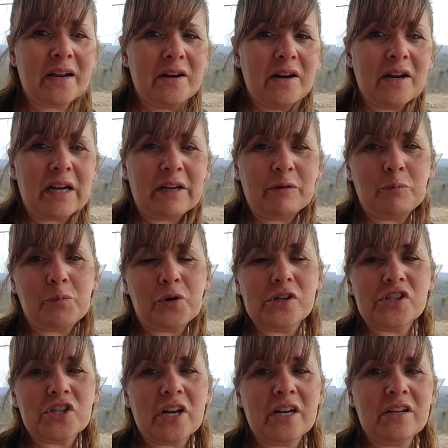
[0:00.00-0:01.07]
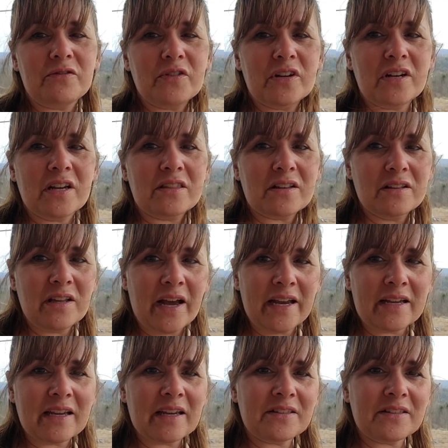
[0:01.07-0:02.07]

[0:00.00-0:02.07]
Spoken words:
I'd appreciate if you'd hit the like,